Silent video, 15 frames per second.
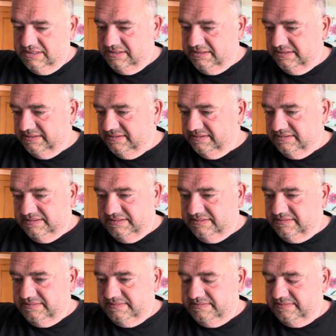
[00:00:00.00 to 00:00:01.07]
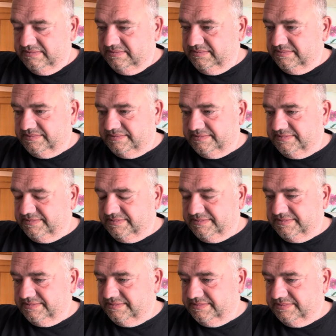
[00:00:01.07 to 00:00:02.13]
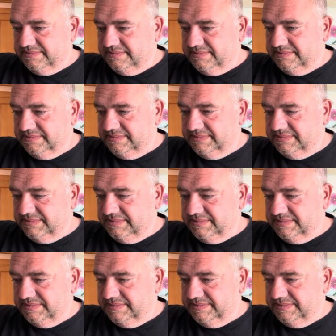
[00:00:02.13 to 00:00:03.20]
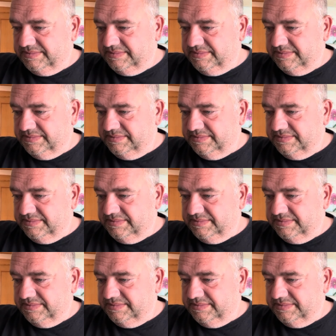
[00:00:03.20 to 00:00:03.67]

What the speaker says: Nothing is said.